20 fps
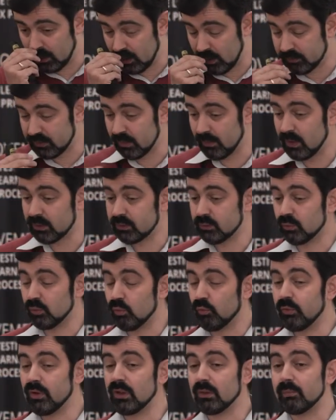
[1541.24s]
Automaton
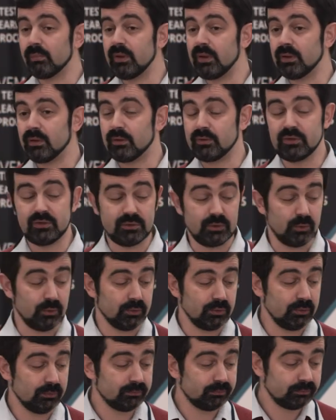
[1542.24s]
will be
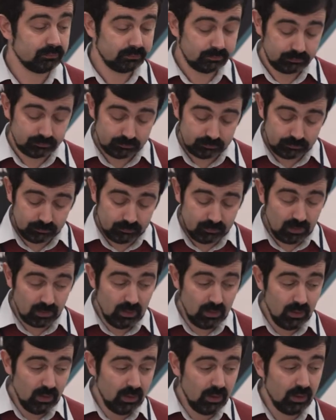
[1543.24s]
destroyed.
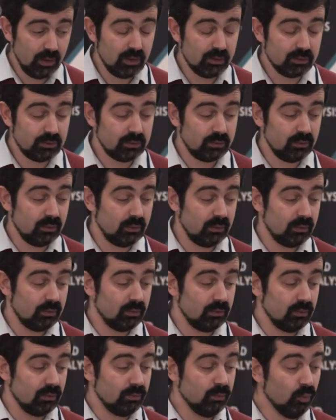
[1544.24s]
And
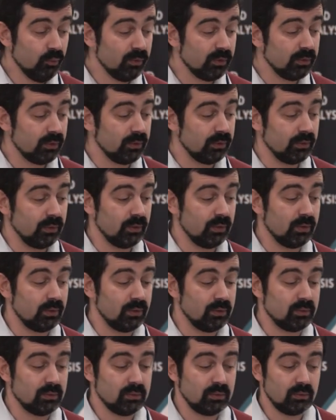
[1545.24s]
moving
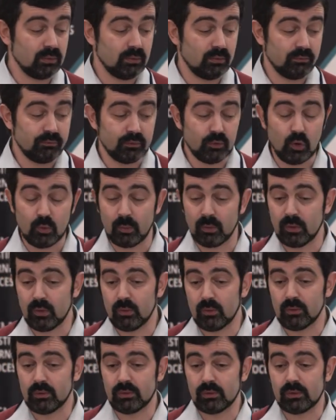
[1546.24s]
from
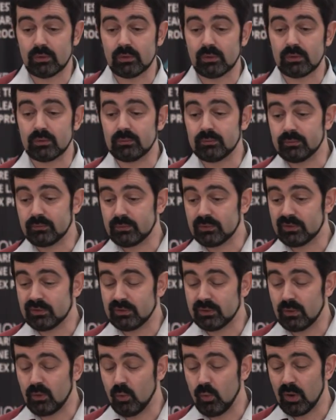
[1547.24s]

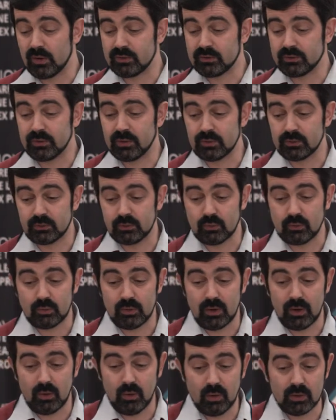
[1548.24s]
one state to
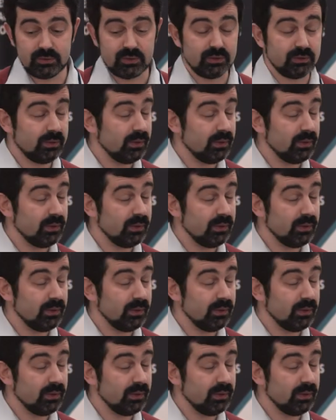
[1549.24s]
other